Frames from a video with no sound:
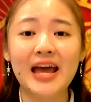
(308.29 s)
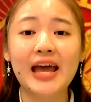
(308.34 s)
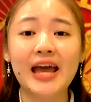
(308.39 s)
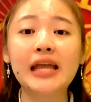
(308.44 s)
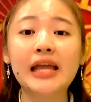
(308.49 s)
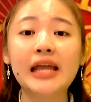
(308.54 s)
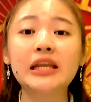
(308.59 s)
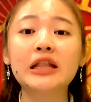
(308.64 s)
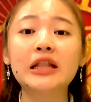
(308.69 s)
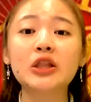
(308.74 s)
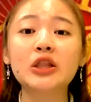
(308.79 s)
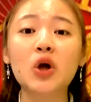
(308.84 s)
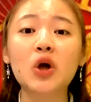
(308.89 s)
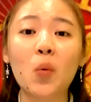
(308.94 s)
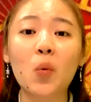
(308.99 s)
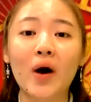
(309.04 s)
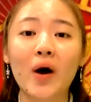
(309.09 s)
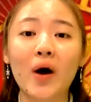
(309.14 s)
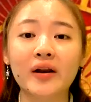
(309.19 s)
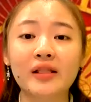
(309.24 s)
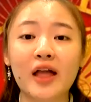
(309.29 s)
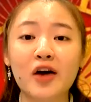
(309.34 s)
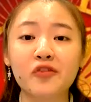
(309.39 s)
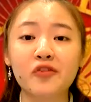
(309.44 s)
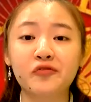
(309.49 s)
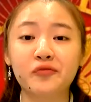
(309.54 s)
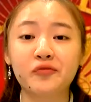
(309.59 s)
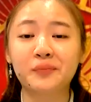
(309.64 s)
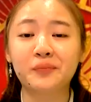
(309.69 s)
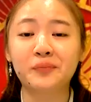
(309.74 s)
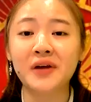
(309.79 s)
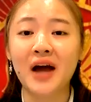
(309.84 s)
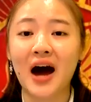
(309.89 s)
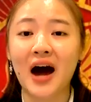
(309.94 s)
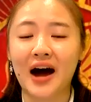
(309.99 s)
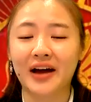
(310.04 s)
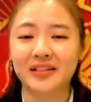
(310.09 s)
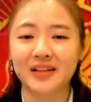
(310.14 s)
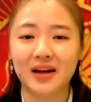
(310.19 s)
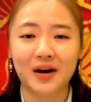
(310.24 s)
in the no one left
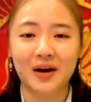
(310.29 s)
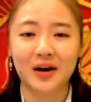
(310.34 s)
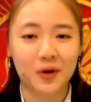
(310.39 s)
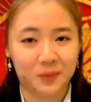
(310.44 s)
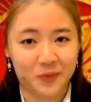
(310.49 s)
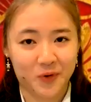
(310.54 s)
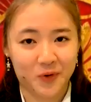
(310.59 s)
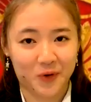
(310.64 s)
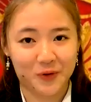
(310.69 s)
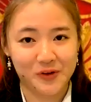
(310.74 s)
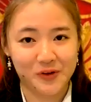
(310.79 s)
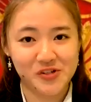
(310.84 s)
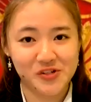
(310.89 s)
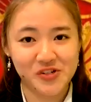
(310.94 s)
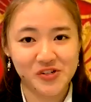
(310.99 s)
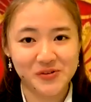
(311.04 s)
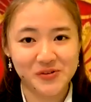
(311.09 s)
behind approach.